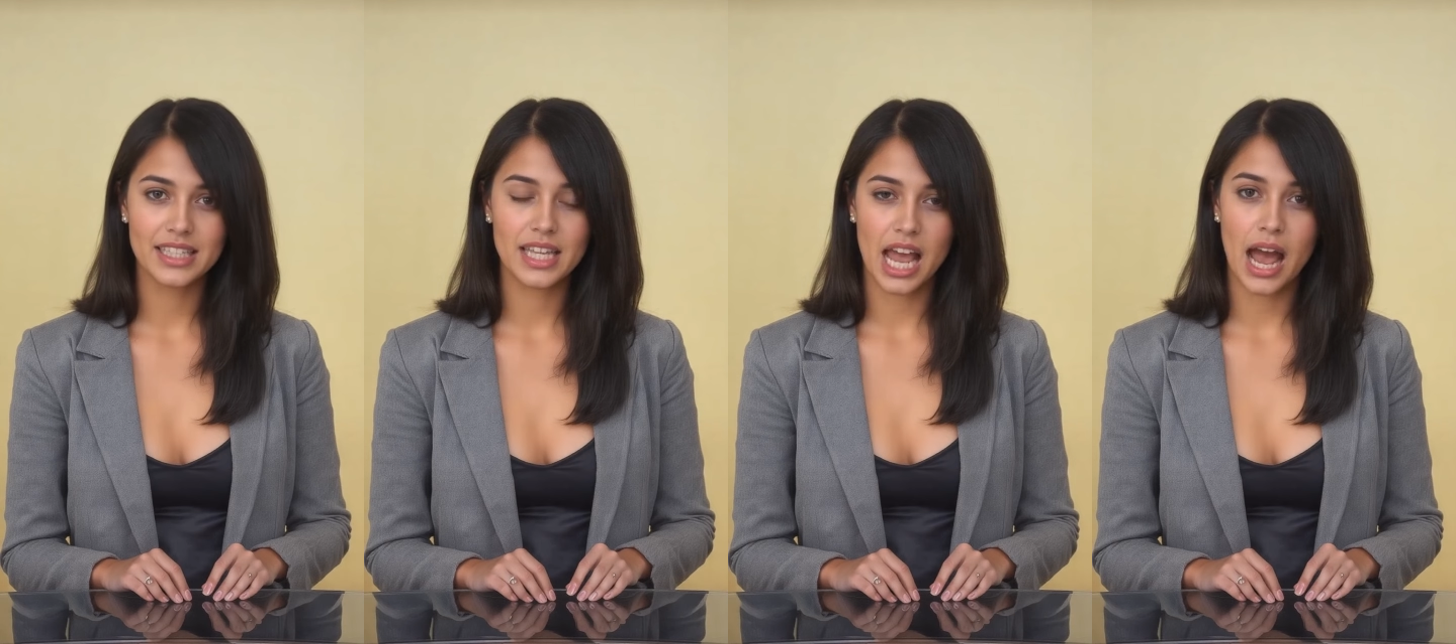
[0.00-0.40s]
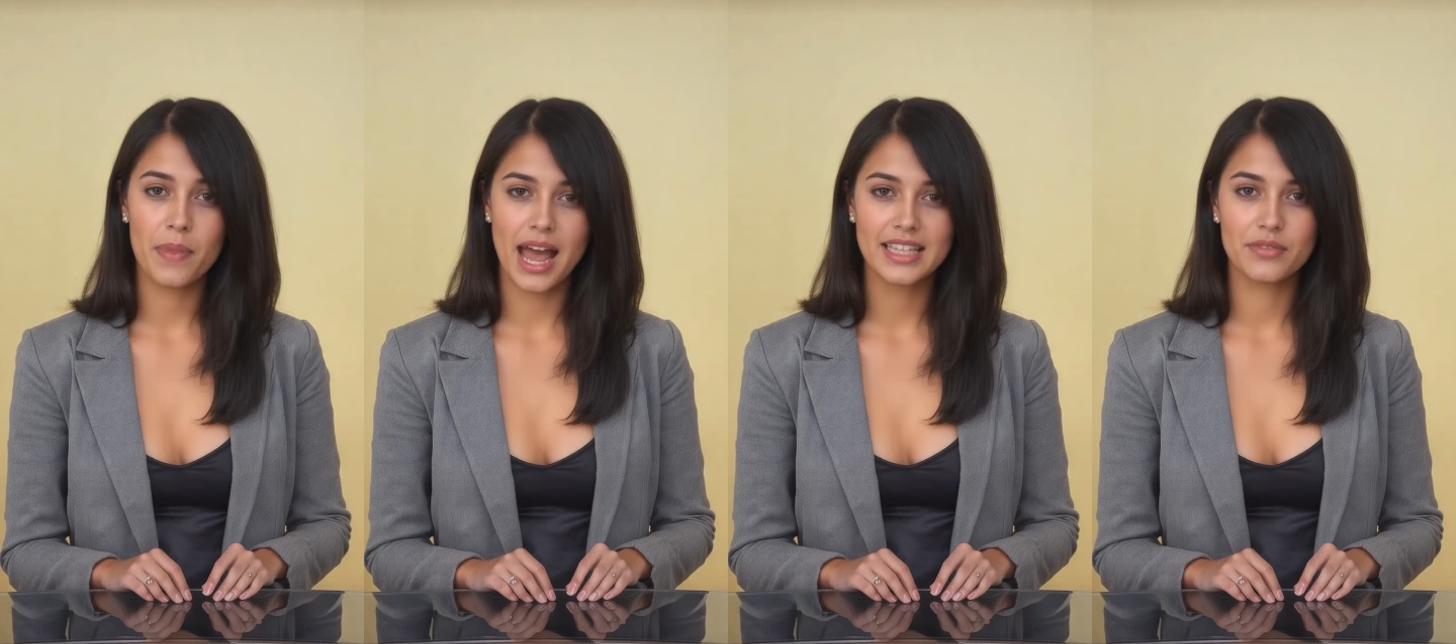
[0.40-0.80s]
that
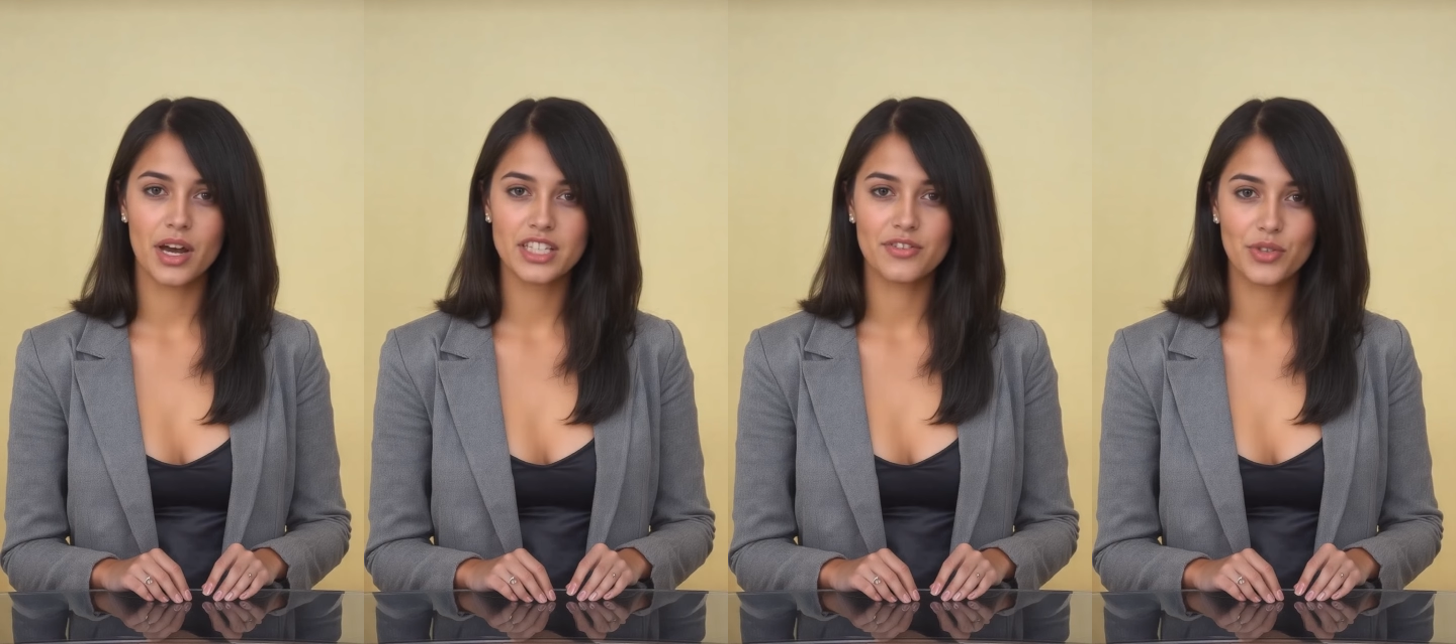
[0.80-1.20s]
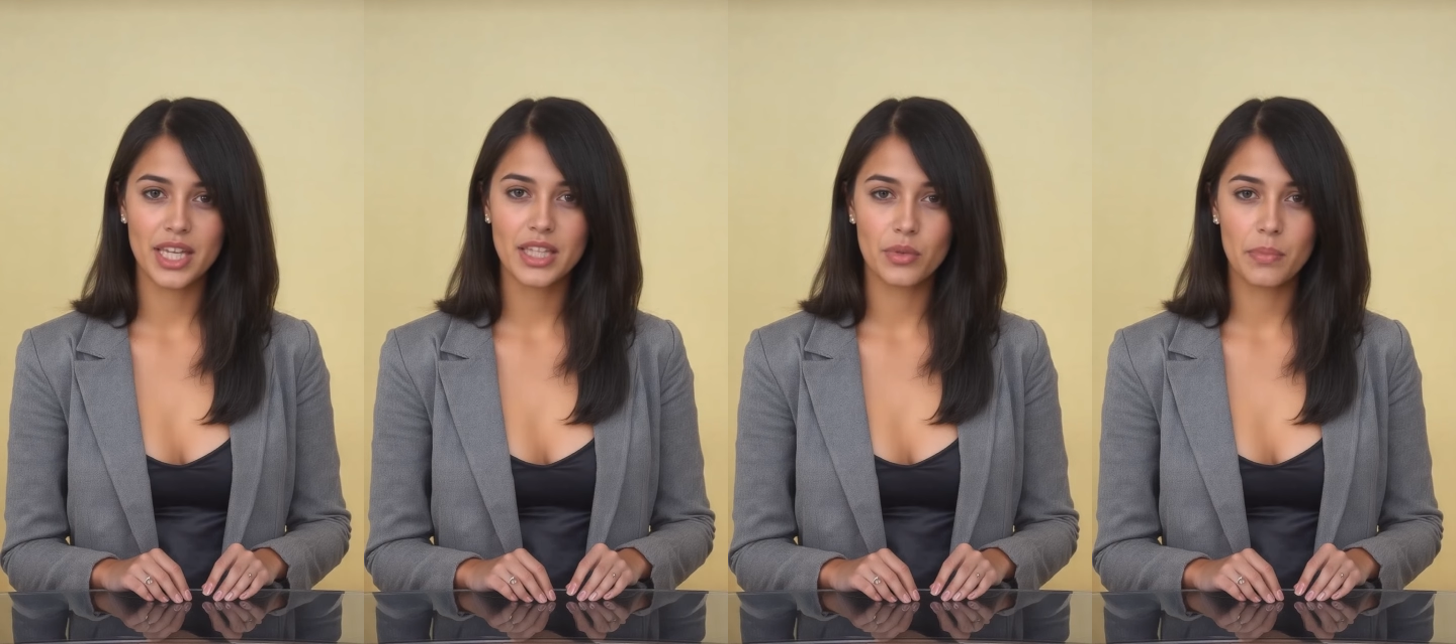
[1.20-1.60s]
Hamas must
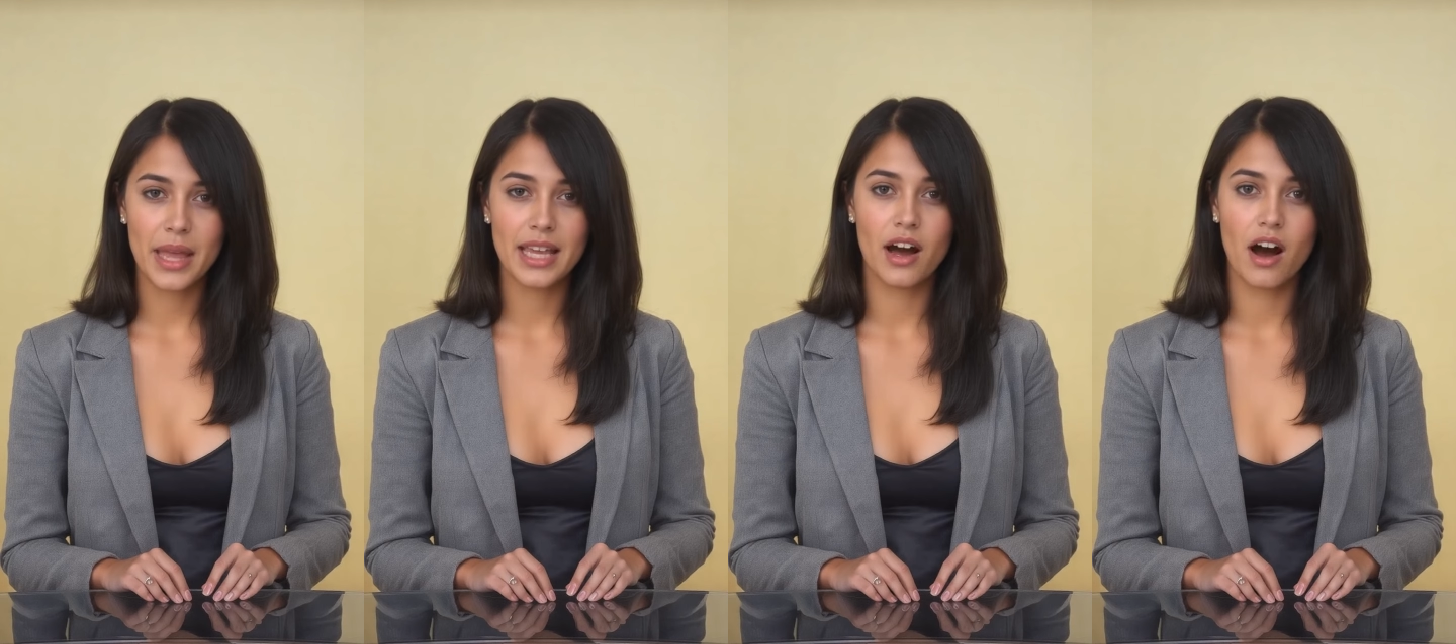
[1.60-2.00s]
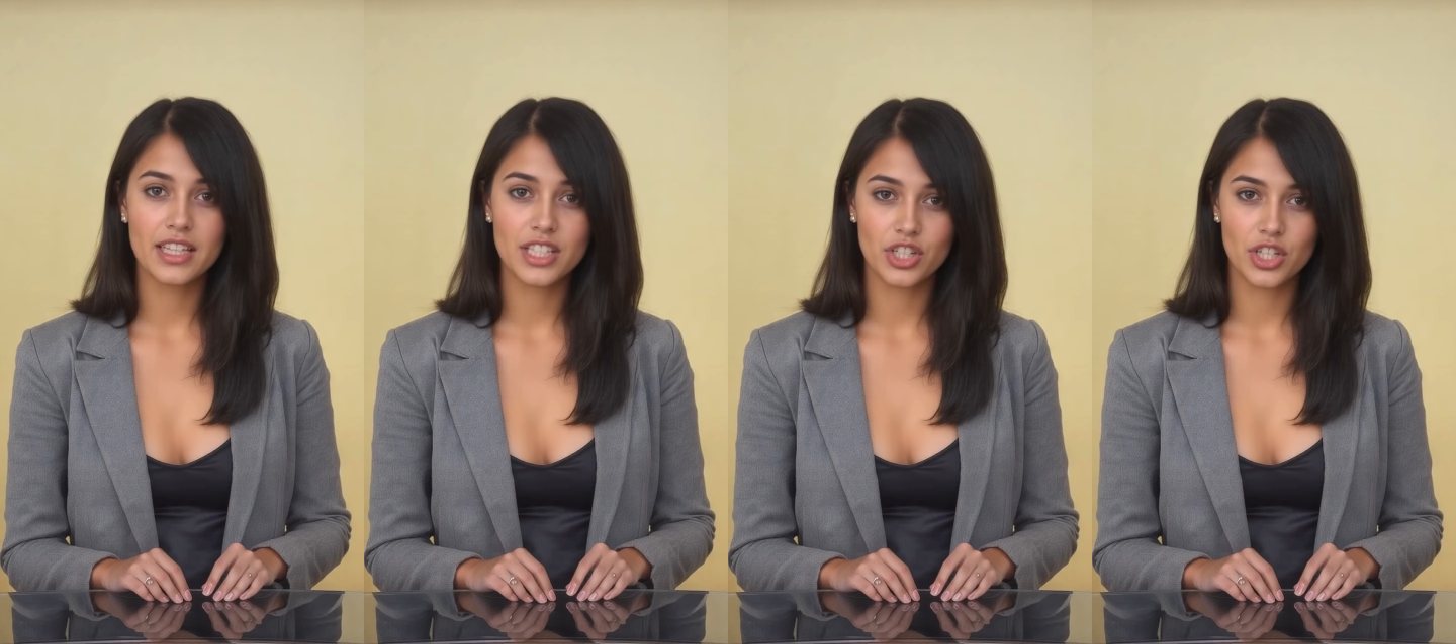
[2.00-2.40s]
free the remaining
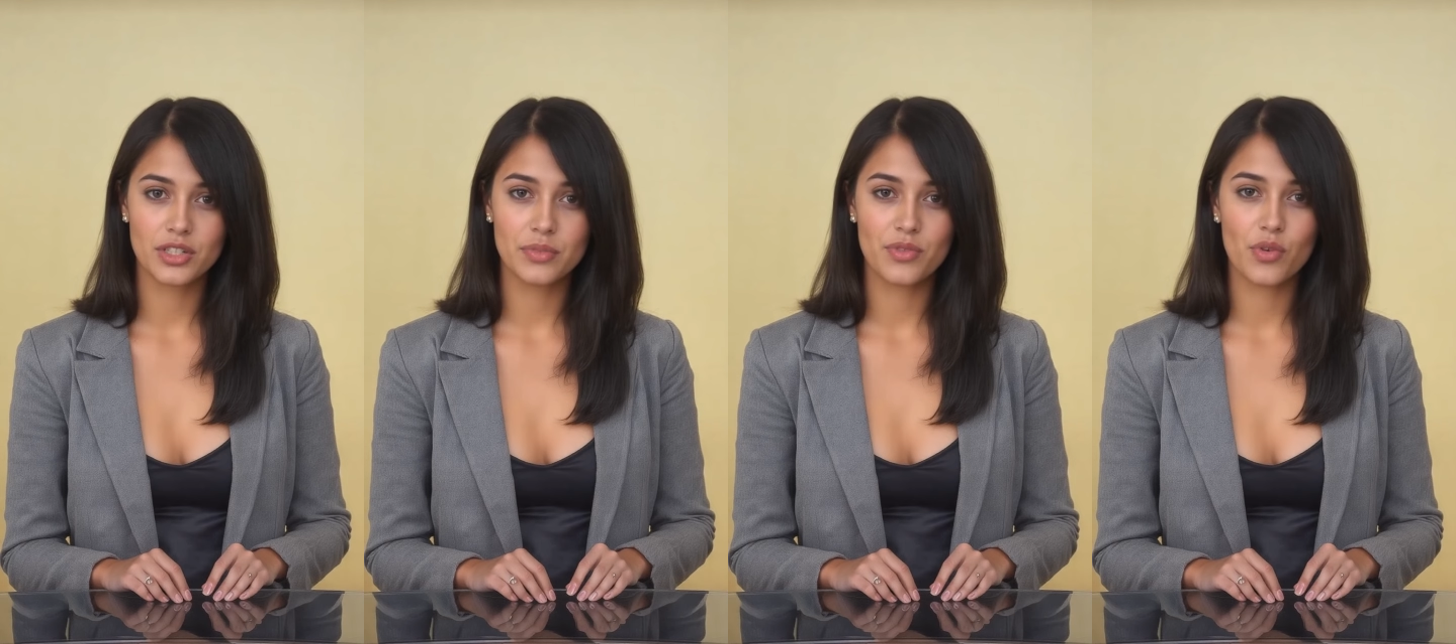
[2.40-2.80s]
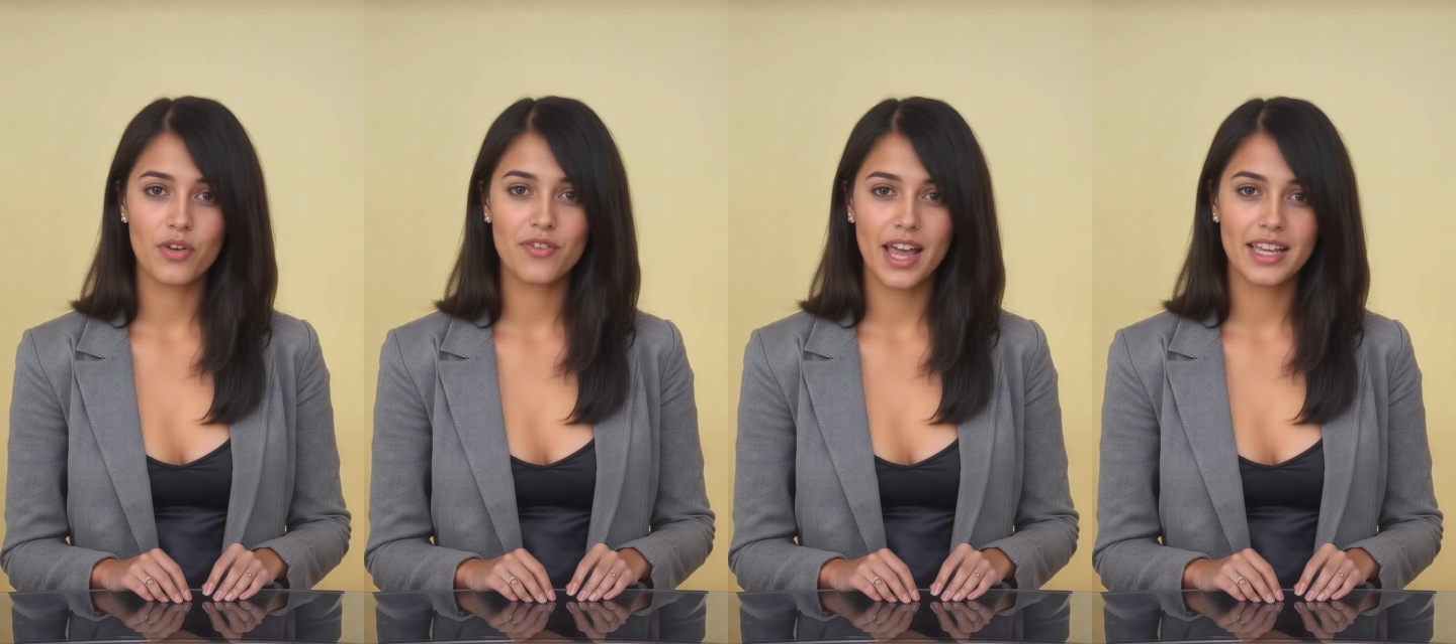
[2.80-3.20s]
hostages before
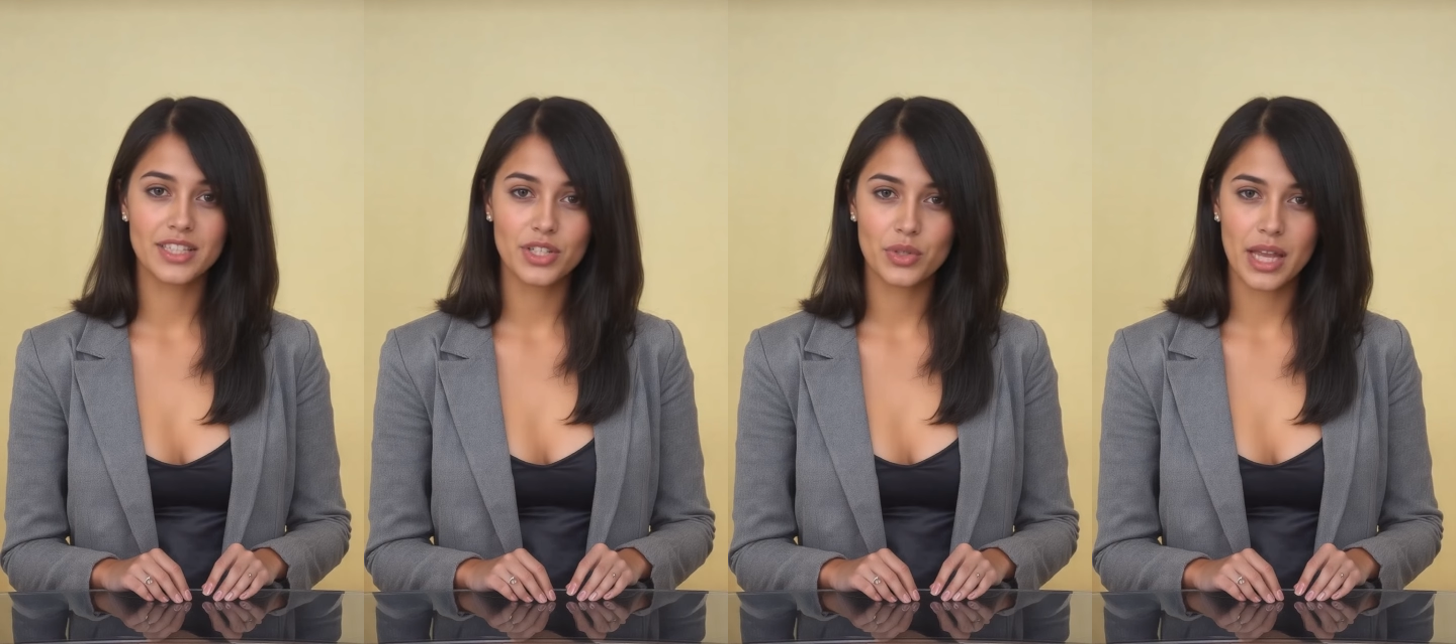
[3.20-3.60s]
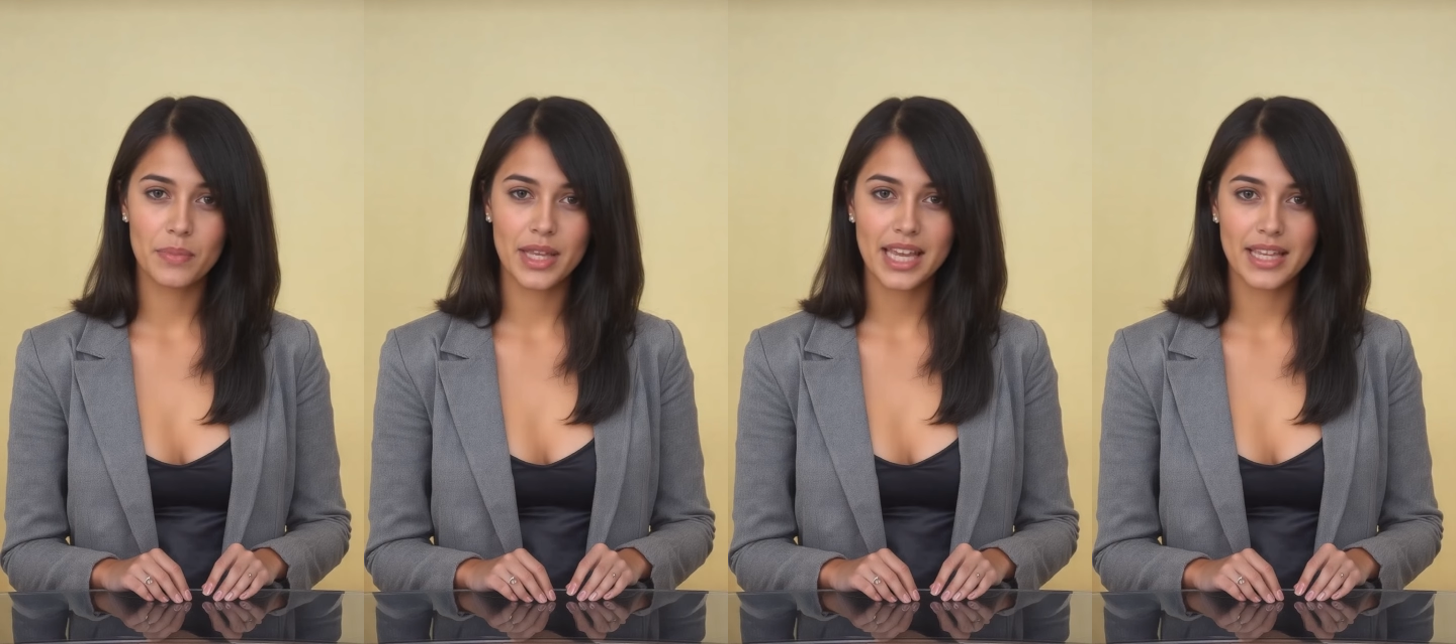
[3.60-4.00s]
Phase 2 can
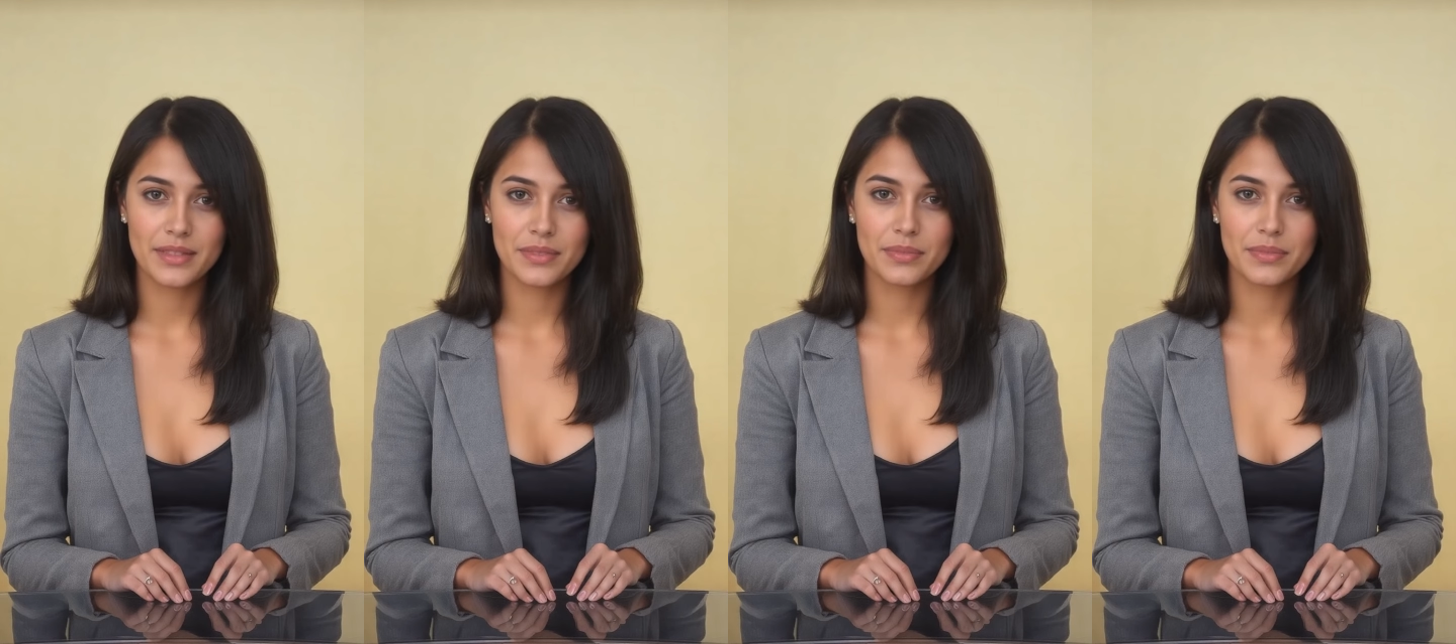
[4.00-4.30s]
begin.